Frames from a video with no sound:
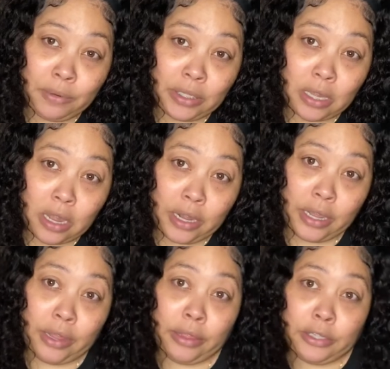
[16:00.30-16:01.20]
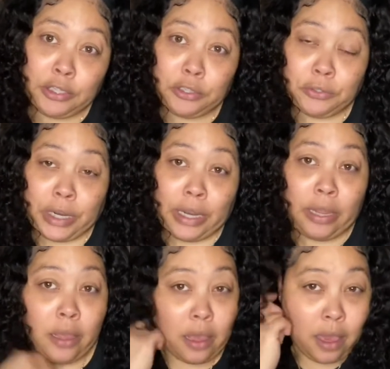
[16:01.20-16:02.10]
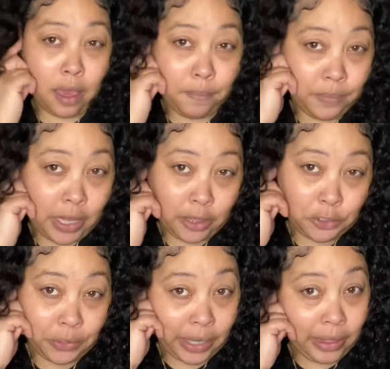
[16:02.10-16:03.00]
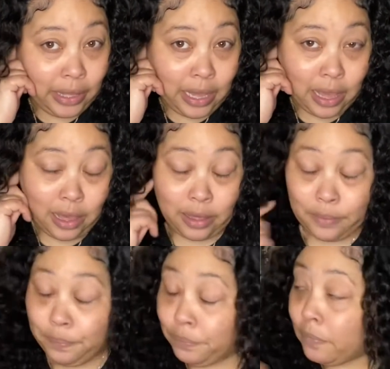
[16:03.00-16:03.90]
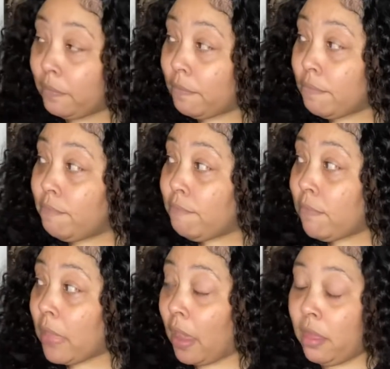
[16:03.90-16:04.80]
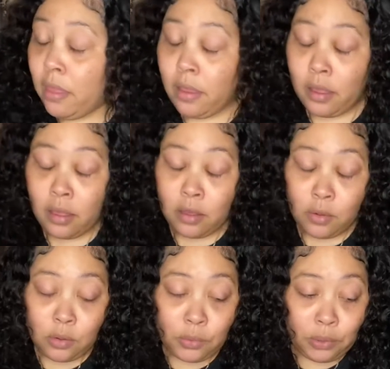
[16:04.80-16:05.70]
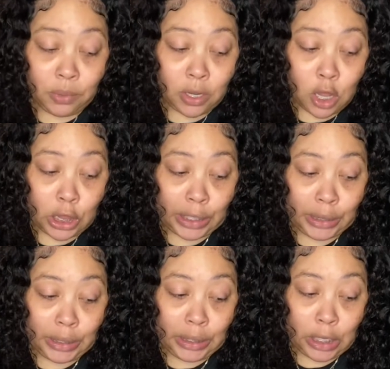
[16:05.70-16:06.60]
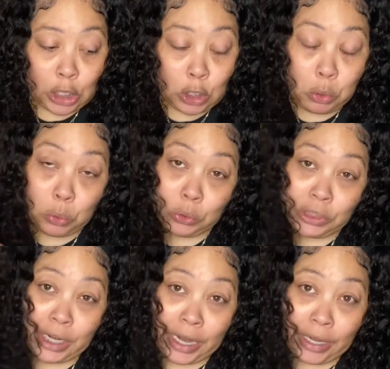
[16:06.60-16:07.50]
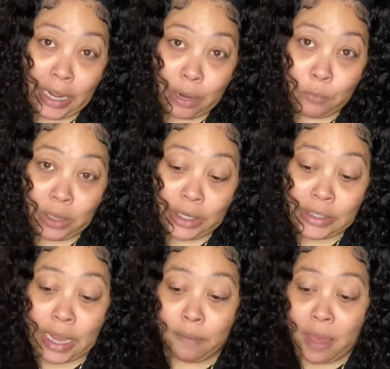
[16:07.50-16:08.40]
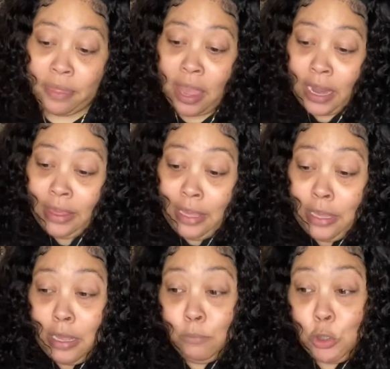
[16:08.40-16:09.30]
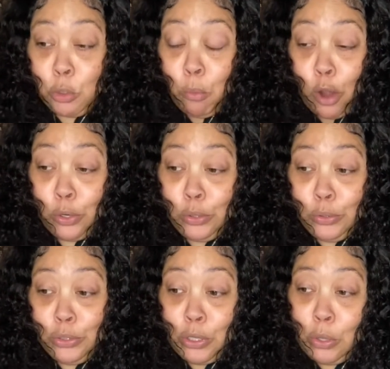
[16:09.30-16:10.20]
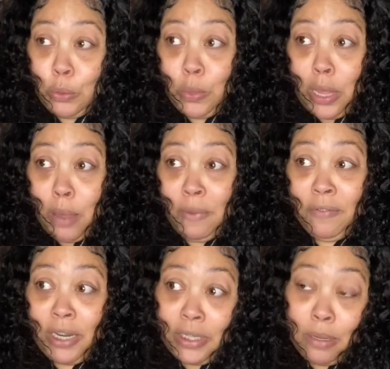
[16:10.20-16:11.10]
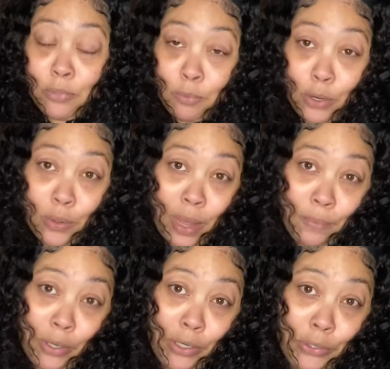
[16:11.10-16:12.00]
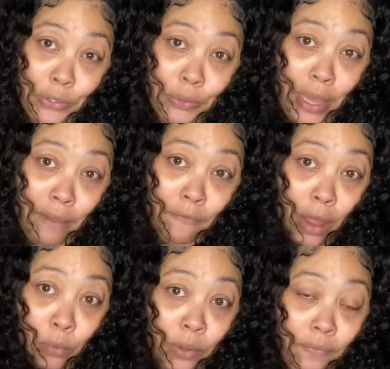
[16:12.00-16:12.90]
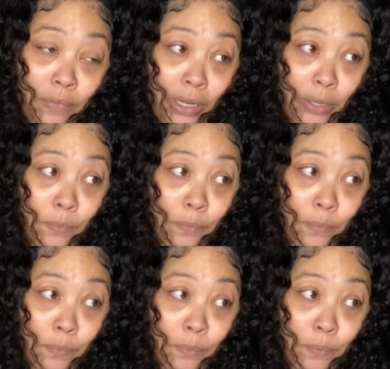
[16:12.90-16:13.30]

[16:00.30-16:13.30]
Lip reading: on and the string, not the string, the what do you want to call it, the gold chain. I'm really excited about that. I think it comes tomorrow, so if it does come tomorrow, I'm going to do a follow-up video.